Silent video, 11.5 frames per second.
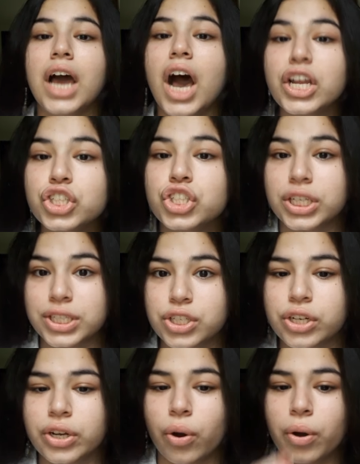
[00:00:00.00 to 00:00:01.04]

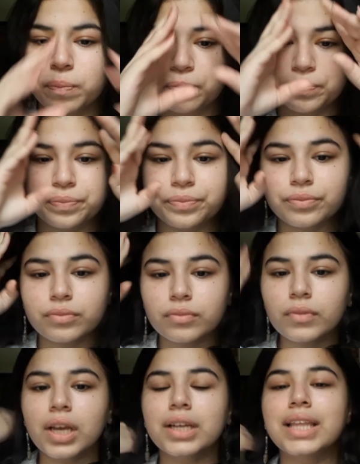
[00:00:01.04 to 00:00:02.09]
unjust law.
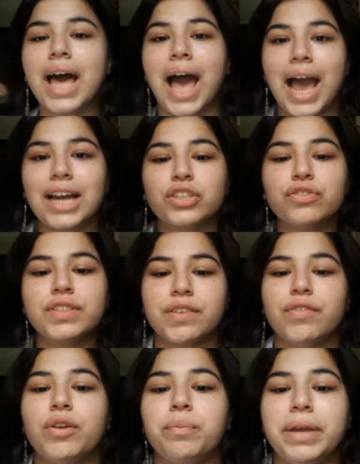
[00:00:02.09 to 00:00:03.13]
The act of
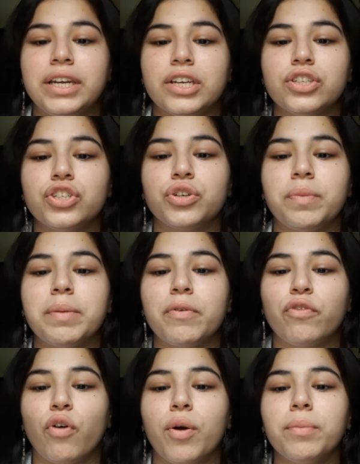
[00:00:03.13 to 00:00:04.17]
civil obedience should be
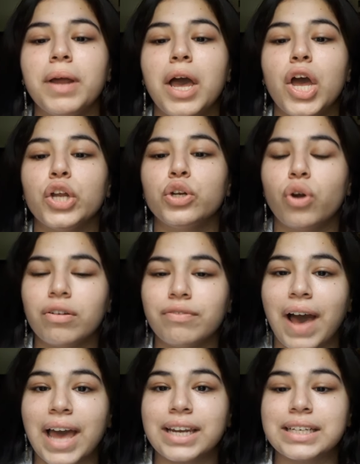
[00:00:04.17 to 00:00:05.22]
performed
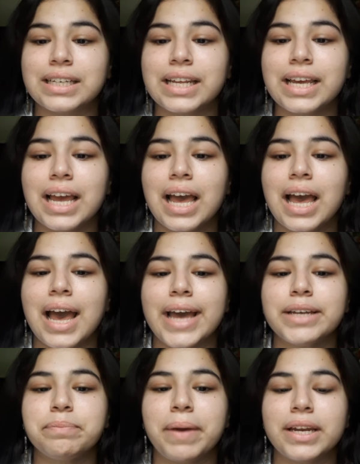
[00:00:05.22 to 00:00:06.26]
non-violently,
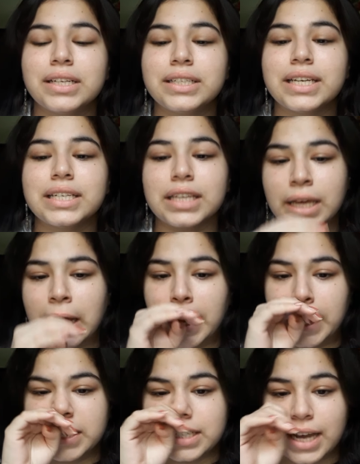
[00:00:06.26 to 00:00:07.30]
and penalties
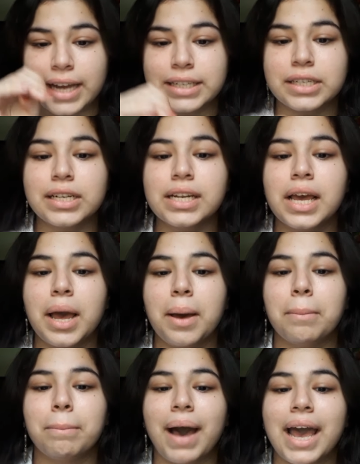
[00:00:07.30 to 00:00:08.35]
entailed
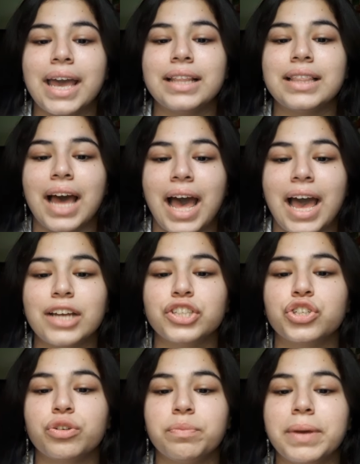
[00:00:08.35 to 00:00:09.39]
by the act
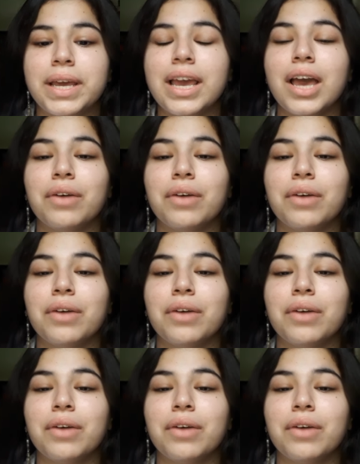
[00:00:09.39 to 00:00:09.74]
should be